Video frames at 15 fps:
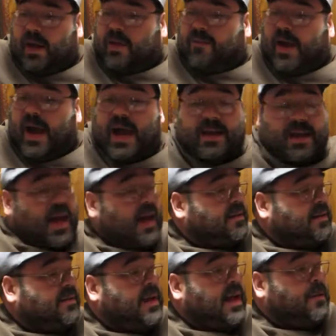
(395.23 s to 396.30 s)
If I had to guess,
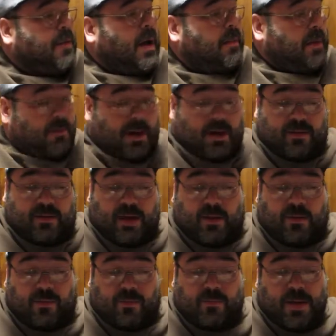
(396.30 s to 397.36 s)
I'd say it's probably about a
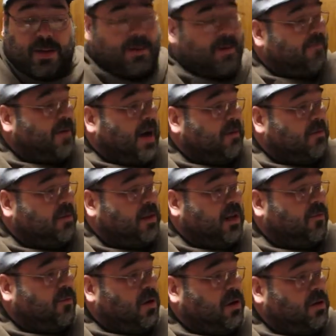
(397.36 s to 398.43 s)
six, maybe a five to
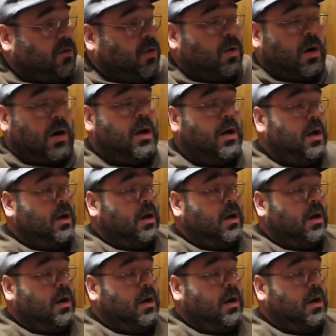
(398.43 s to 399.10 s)
six foot cord.